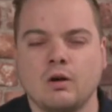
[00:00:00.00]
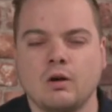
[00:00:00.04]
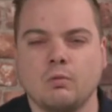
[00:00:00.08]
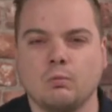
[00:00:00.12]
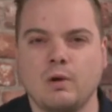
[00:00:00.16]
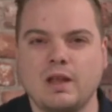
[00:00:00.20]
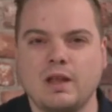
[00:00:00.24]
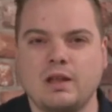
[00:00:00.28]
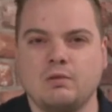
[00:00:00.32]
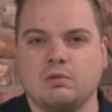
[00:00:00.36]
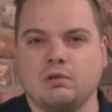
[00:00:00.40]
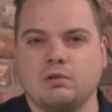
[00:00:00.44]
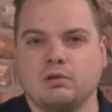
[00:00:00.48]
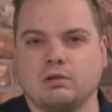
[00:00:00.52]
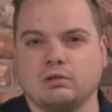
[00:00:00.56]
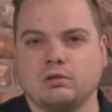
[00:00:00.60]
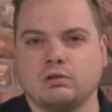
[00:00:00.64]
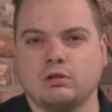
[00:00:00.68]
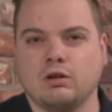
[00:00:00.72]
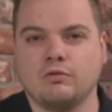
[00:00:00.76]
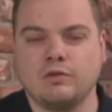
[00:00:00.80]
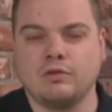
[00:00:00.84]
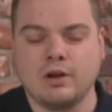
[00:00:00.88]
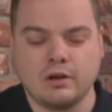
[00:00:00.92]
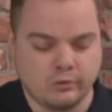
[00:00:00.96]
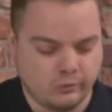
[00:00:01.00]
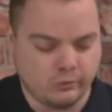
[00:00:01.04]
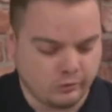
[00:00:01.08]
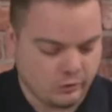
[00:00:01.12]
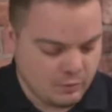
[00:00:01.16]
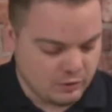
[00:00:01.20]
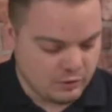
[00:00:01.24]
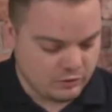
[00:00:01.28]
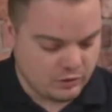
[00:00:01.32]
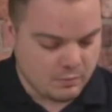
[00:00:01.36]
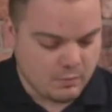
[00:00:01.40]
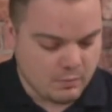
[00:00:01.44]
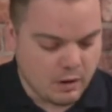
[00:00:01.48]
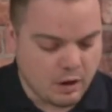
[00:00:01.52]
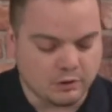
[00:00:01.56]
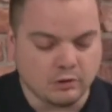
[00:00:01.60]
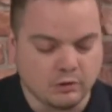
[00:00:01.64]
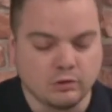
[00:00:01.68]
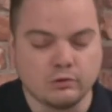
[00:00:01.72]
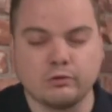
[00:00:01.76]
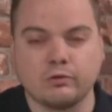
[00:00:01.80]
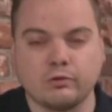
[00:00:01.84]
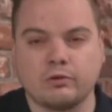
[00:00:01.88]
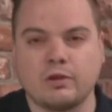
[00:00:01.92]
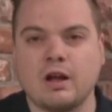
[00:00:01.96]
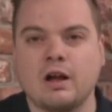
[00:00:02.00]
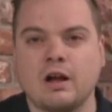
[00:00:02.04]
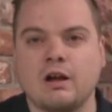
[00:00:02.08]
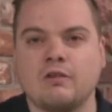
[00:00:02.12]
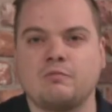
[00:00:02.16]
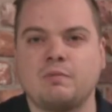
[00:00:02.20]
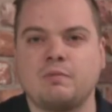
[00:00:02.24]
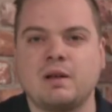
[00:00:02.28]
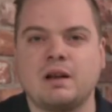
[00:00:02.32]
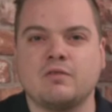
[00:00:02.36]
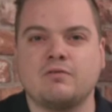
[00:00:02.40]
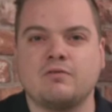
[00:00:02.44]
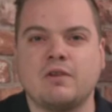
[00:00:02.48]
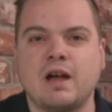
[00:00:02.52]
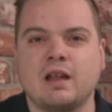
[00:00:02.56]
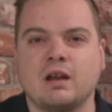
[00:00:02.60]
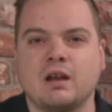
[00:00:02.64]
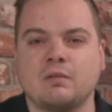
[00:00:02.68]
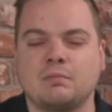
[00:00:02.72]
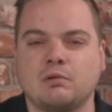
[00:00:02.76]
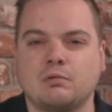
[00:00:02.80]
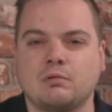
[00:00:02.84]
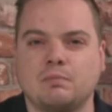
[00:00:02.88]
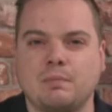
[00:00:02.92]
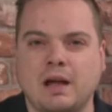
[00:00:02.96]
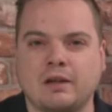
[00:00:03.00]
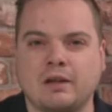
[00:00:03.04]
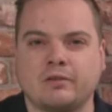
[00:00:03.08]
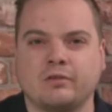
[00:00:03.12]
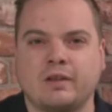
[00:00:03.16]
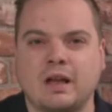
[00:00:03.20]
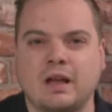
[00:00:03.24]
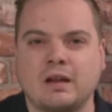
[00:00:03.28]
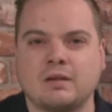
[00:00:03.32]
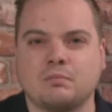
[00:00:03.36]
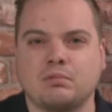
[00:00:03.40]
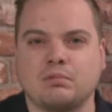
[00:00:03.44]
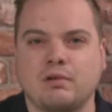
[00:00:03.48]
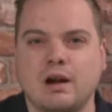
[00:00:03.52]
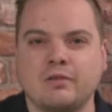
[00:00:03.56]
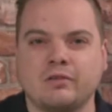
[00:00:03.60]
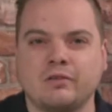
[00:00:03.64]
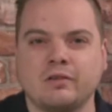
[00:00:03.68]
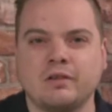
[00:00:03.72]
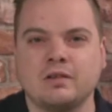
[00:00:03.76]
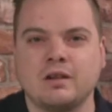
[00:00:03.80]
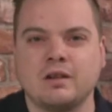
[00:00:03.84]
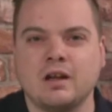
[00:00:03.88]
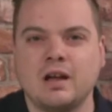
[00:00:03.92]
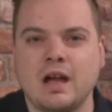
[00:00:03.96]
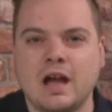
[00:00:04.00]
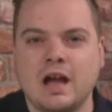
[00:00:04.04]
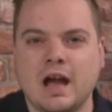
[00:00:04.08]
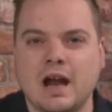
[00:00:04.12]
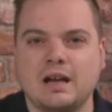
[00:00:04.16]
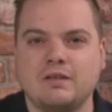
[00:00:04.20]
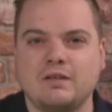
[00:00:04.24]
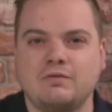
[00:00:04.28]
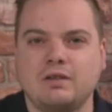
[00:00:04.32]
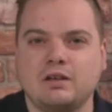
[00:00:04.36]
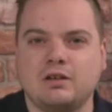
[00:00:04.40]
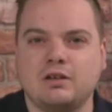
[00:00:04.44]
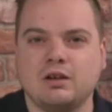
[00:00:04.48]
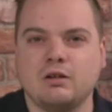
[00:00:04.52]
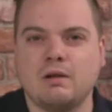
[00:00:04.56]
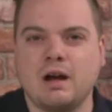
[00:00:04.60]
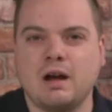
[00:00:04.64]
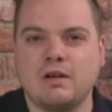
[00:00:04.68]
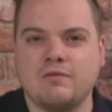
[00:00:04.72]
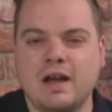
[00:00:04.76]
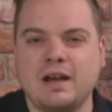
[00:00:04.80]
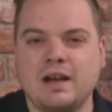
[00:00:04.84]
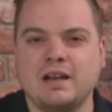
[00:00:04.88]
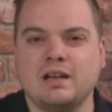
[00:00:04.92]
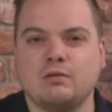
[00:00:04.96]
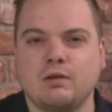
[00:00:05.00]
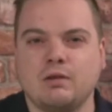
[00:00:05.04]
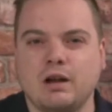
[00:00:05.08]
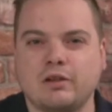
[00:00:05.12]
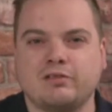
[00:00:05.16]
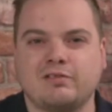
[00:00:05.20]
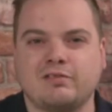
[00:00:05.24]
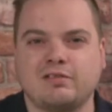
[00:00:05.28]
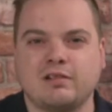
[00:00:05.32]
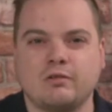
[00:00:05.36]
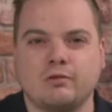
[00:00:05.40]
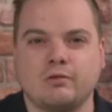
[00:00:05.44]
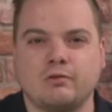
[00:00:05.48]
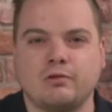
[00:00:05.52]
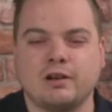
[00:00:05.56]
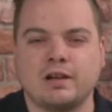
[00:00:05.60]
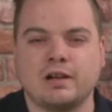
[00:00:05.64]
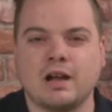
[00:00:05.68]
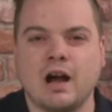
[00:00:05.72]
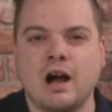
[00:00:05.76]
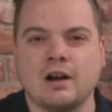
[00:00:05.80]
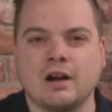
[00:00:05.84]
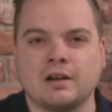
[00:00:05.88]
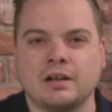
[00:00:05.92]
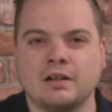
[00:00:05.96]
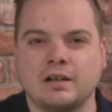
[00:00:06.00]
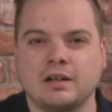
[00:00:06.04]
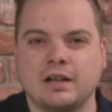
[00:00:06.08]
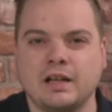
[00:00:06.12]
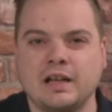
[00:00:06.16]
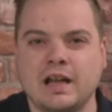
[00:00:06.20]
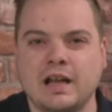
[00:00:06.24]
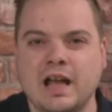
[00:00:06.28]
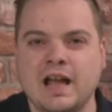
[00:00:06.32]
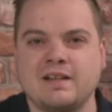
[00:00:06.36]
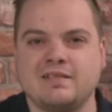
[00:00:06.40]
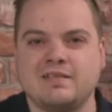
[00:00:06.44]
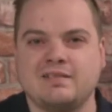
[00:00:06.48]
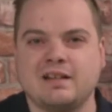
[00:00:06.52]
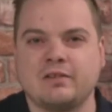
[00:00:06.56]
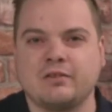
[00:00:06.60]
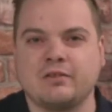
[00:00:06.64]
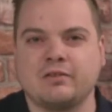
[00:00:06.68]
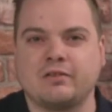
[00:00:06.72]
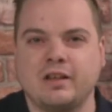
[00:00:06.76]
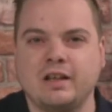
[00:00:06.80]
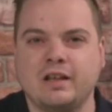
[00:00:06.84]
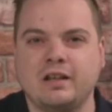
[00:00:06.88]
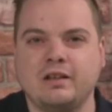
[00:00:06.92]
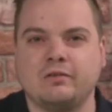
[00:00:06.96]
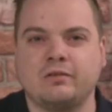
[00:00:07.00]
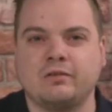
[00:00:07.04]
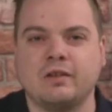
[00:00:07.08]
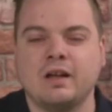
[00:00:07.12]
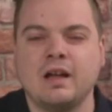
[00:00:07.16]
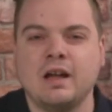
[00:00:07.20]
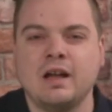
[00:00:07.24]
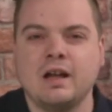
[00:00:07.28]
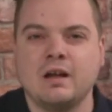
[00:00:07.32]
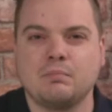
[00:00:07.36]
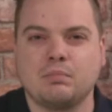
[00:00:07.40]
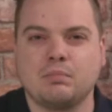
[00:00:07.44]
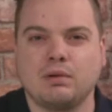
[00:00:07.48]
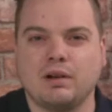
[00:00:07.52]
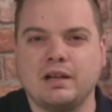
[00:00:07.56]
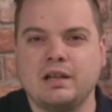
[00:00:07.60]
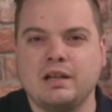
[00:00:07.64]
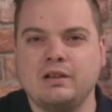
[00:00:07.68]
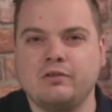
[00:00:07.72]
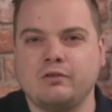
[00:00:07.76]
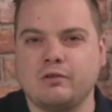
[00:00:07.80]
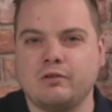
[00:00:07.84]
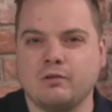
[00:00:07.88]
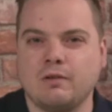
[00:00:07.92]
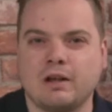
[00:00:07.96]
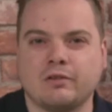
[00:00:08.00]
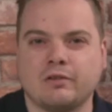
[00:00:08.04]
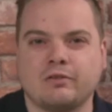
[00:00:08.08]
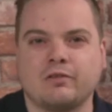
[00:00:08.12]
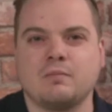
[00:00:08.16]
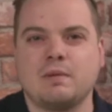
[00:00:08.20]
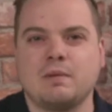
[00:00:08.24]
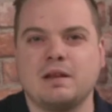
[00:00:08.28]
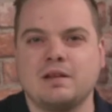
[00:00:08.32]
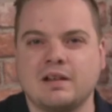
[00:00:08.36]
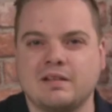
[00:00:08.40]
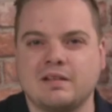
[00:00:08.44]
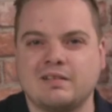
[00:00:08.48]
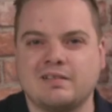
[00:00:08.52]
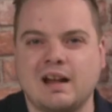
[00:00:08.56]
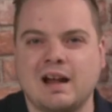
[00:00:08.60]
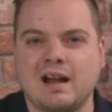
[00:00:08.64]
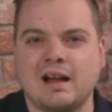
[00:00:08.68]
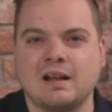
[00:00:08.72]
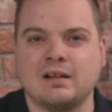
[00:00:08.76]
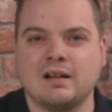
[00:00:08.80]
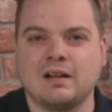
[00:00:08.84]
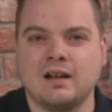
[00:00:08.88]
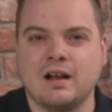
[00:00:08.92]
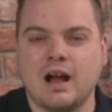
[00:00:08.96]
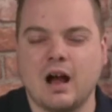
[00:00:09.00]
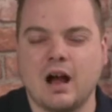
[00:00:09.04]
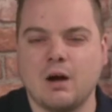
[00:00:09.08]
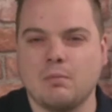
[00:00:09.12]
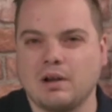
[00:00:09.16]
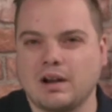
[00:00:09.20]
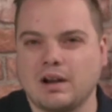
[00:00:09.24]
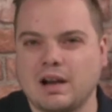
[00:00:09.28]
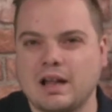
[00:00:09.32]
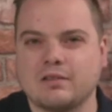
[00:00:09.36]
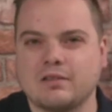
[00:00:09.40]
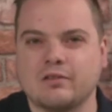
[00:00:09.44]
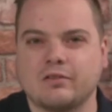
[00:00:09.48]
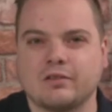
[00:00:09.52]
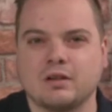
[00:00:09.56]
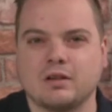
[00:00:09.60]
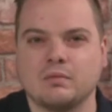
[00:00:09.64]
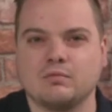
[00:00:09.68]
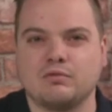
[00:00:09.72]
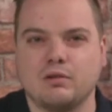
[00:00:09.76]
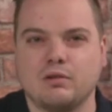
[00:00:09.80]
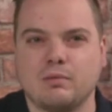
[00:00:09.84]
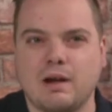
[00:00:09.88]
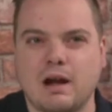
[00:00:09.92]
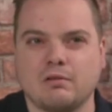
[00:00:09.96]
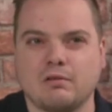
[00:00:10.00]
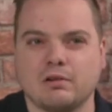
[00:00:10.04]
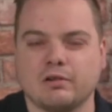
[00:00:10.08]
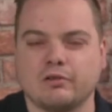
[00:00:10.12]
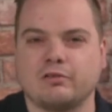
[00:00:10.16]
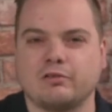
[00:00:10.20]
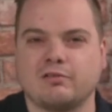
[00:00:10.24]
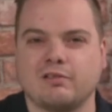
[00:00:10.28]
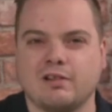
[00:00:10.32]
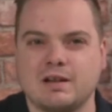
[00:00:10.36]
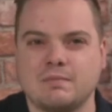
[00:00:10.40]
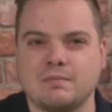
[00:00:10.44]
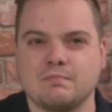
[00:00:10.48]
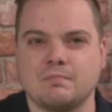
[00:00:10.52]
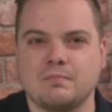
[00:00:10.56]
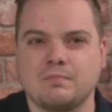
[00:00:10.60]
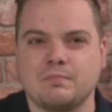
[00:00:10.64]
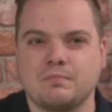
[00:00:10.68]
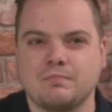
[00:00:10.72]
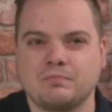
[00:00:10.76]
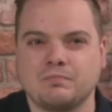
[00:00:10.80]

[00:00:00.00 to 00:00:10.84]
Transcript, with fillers: We will cover some of the models that have been available past and present. And if you do have any questions regarding the HSTs, please do ask them in the chat and we'll answer them throughout the stream.